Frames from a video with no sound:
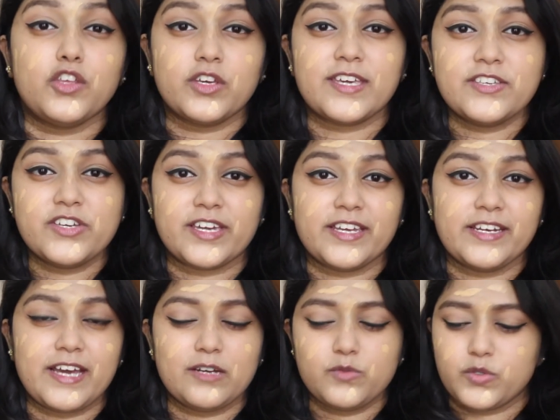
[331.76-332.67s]
You can check
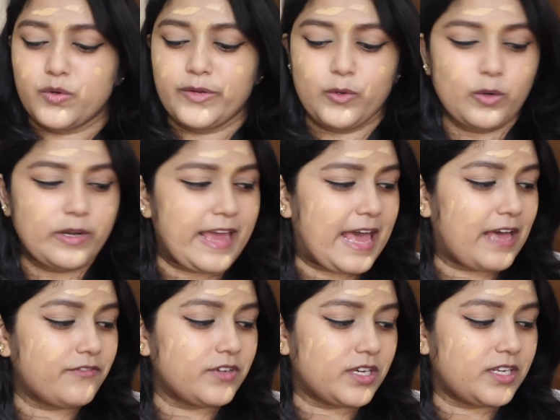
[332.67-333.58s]
it out. So I don't
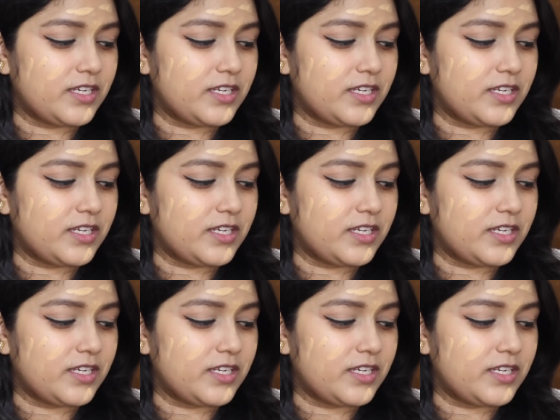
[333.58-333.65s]
have